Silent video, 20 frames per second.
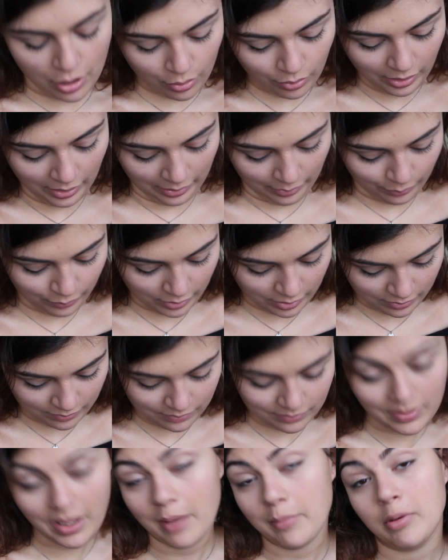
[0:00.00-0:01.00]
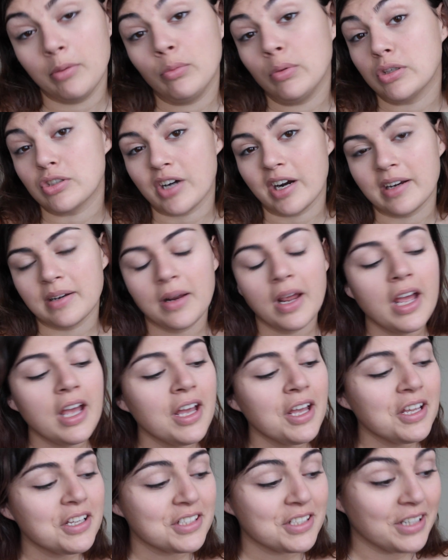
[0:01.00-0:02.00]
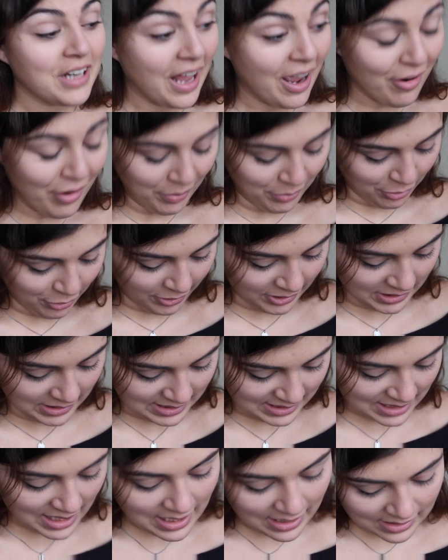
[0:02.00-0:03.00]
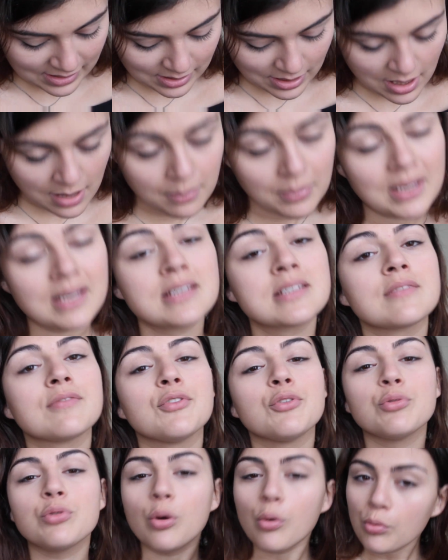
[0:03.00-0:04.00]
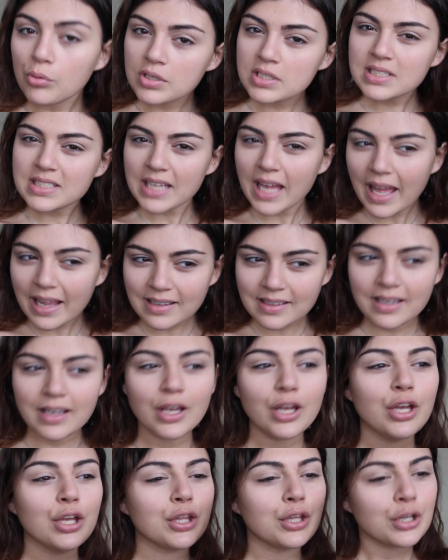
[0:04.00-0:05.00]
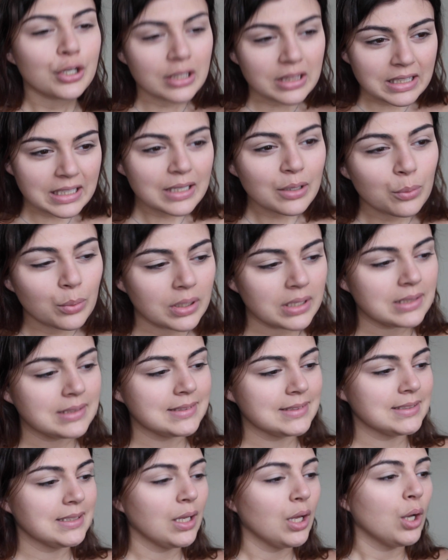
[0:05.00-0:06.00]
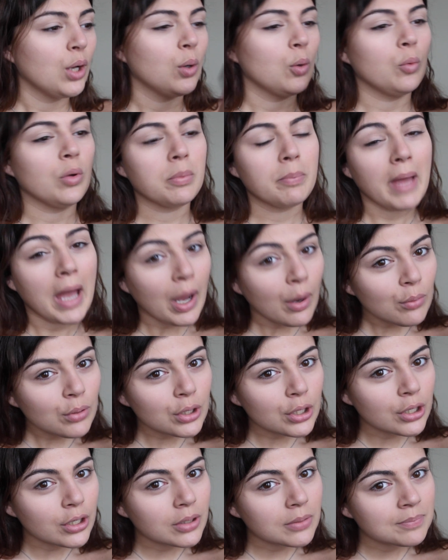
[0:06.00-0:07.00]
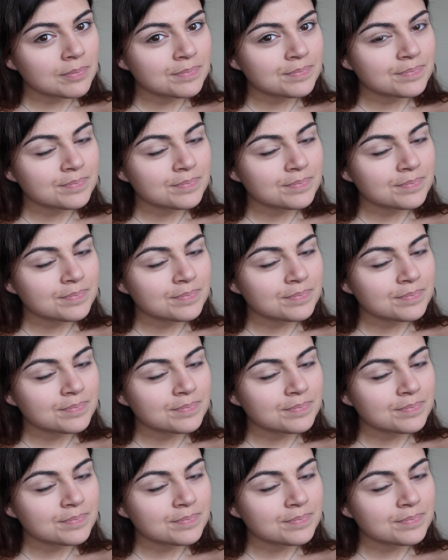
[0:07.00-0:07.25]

Okay, well, I mean, we tried. So now I'm going to set it, because if you don't set your liquids with powder,